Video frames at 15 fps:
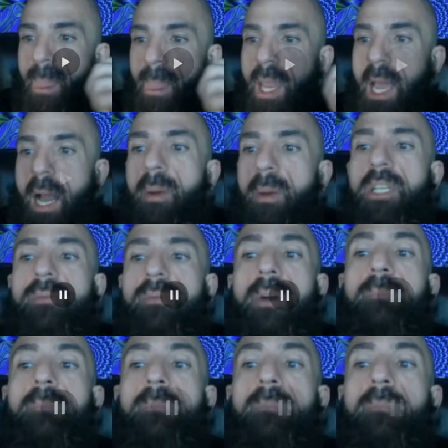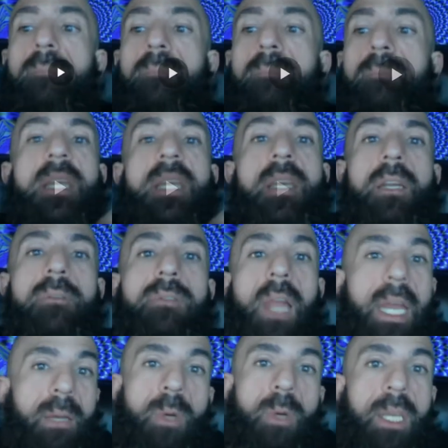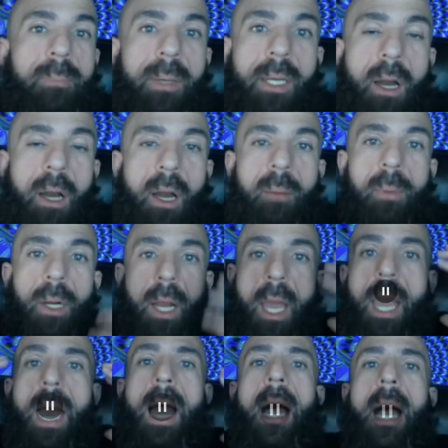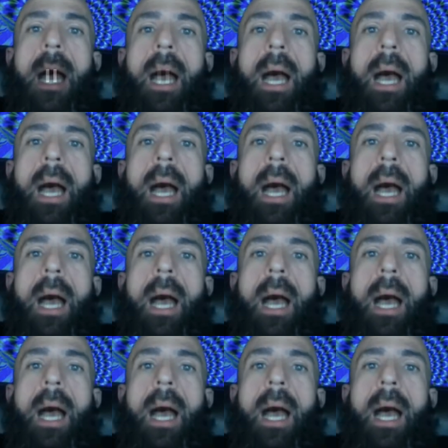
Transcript: How much of a beacon of light we become, or how.